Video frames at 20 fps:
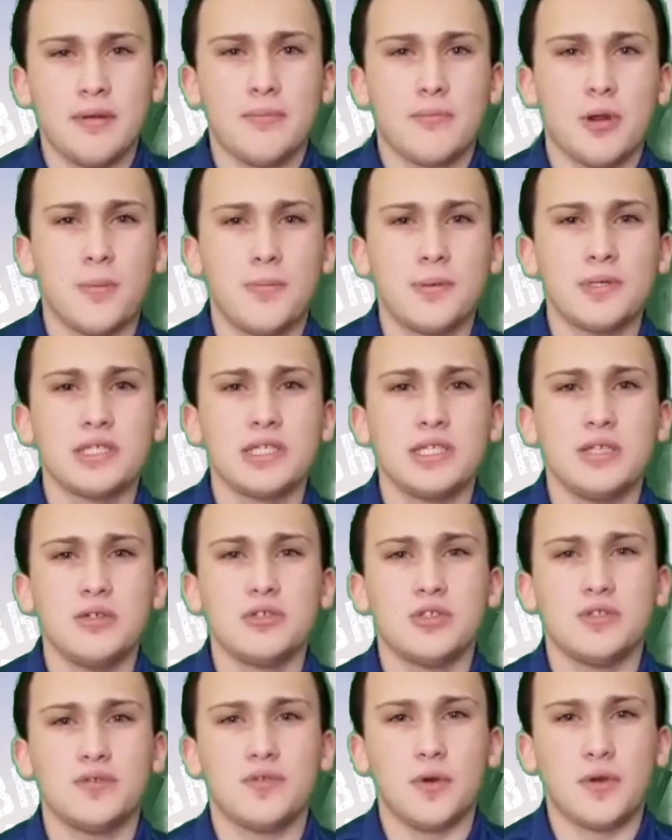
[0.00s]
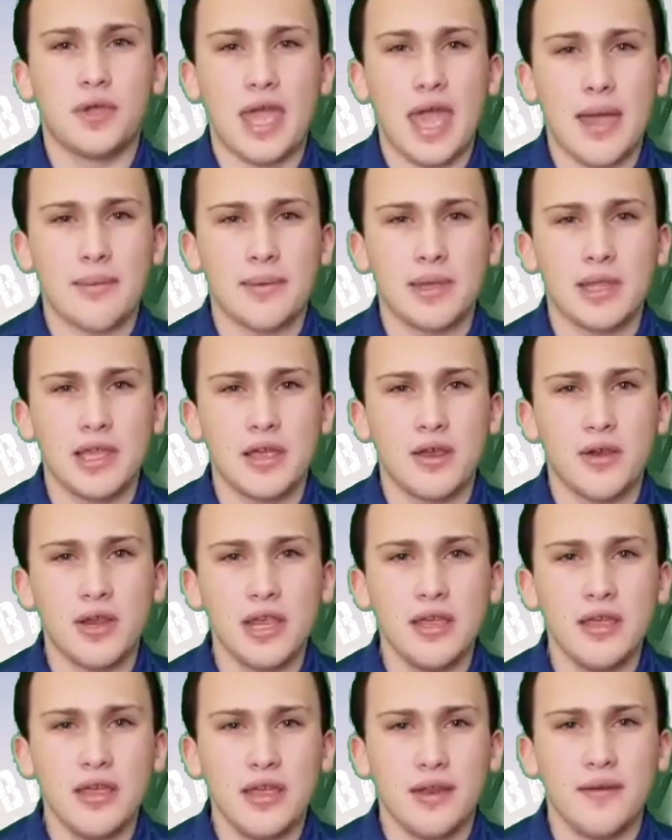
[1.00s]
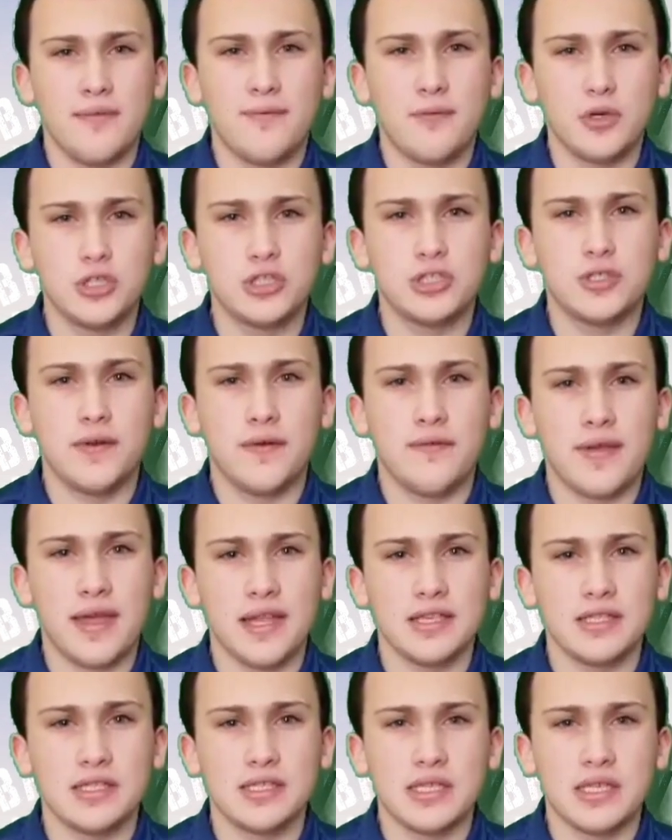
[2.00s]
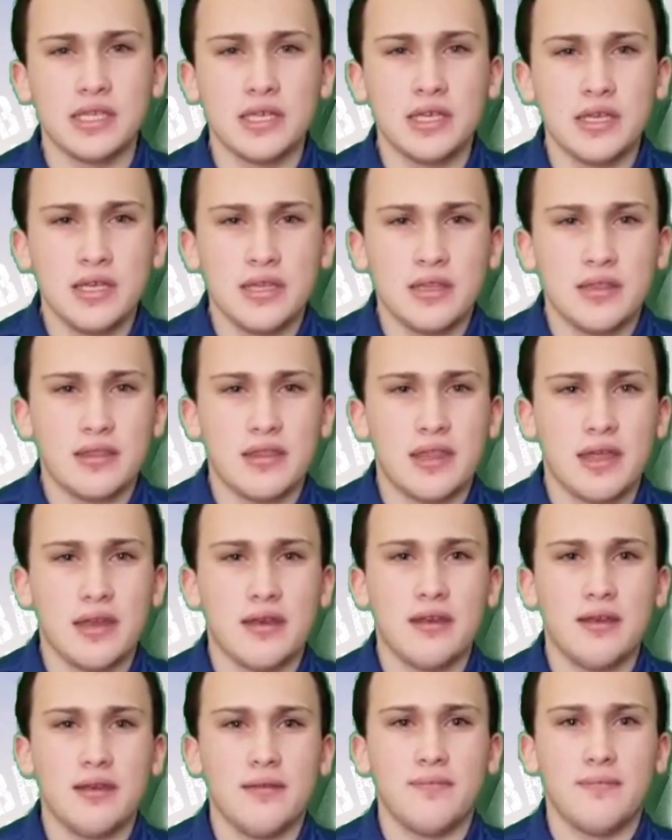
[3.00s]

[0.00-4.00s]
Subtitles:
purposely uses vocabulary and footage of events that,